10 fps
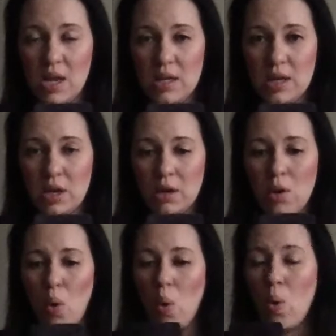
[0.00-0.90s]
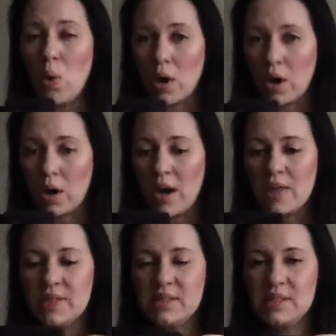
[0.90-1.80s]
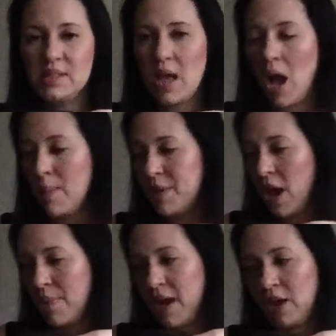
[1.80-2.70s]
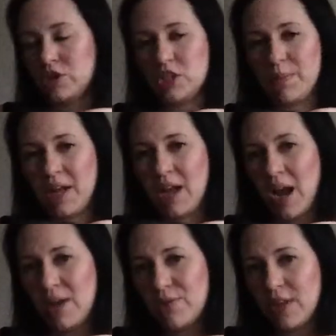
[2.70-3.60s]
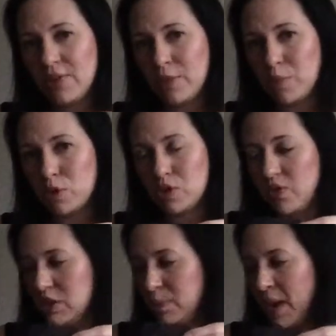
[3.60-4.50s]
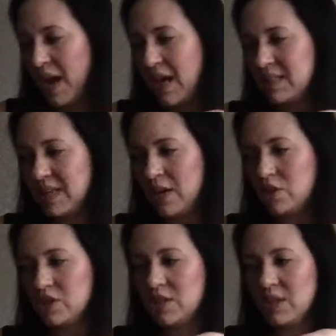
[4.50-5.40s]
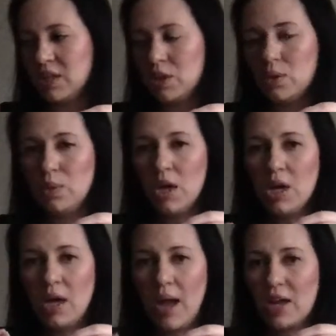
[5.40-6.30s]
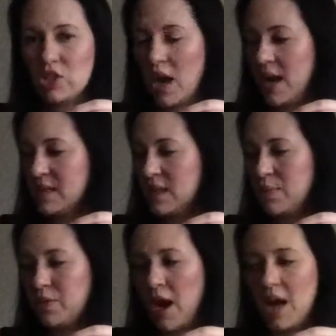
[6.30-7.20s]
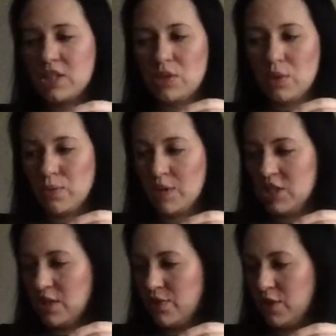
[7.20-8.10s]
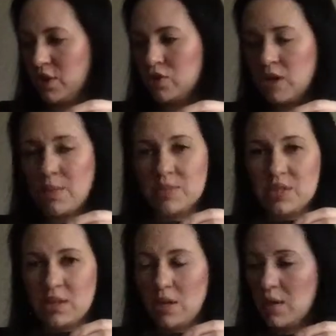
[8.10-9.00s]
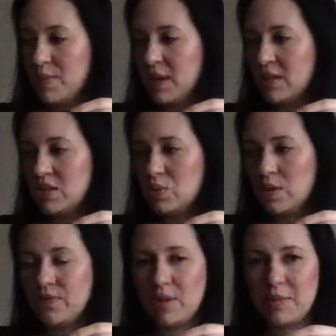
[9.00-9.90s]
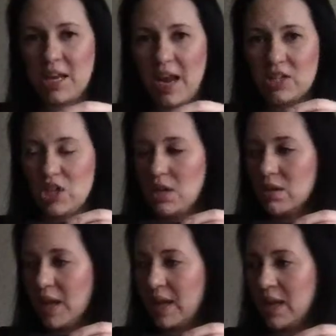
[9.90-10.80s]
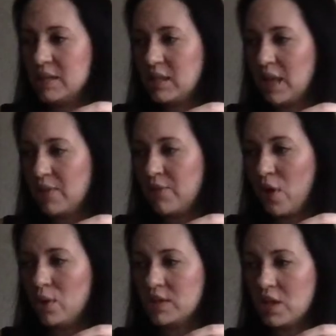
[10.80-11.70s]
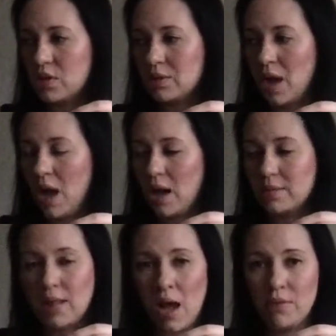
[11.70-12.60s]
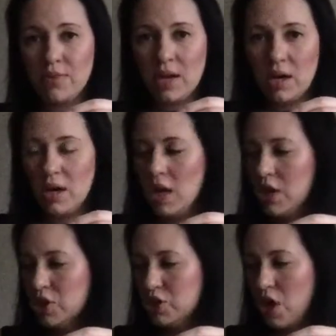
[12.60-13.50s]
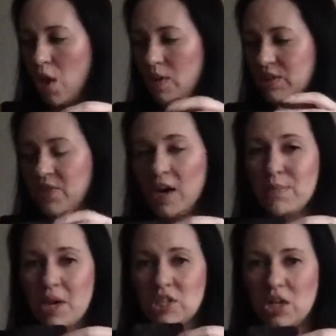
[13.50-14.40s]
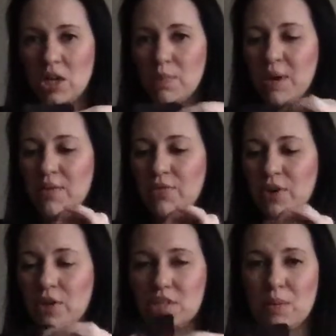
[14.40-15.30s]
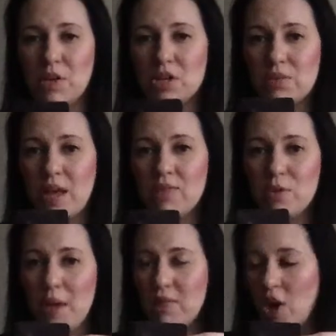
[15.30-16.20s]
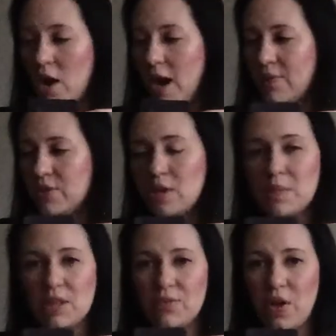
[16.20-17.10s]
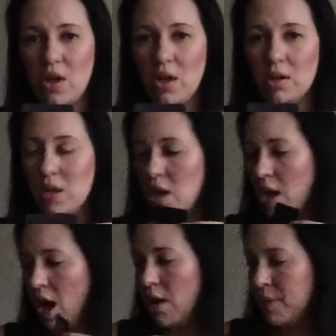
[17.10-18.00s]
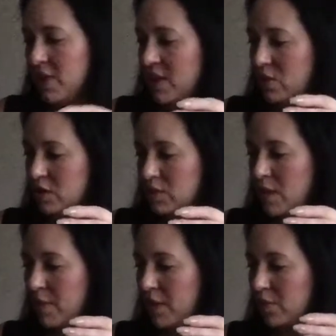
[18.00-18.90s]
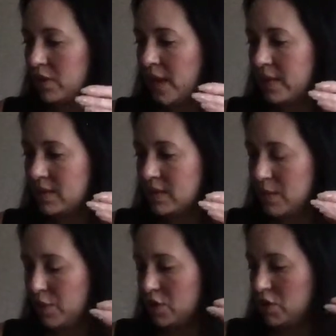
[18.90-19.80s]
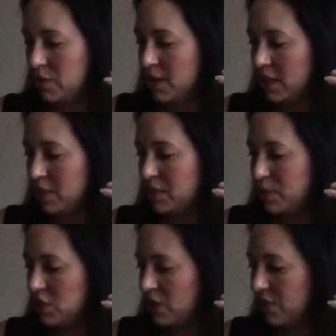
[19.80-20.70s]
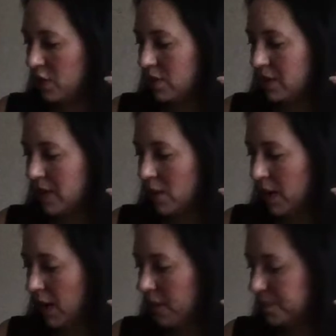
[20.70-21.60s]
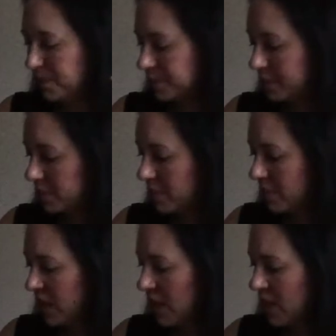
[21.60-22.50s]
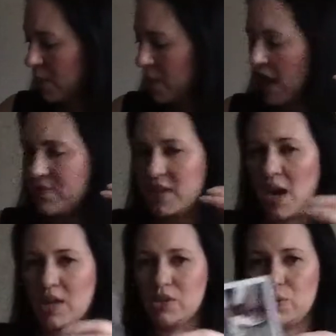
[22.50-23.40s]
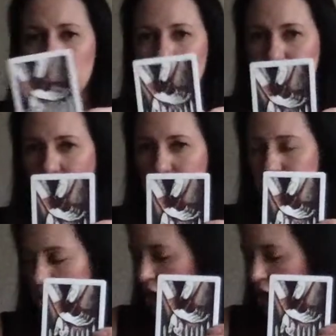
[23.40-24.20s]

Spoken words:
year, or this is upcoming energy, but I kind of feel like for most of you, it's past energy that you had your eyes on the prize, you were reaching for your dreams, could be in this twin flame connection, like it falls under love here. So it's very much could be for someone you love. You may have gone after them in the fall, and you just may be relentlessly pursuing them, especially if you're a Leo here. And then we have the Nine of Swords reversed.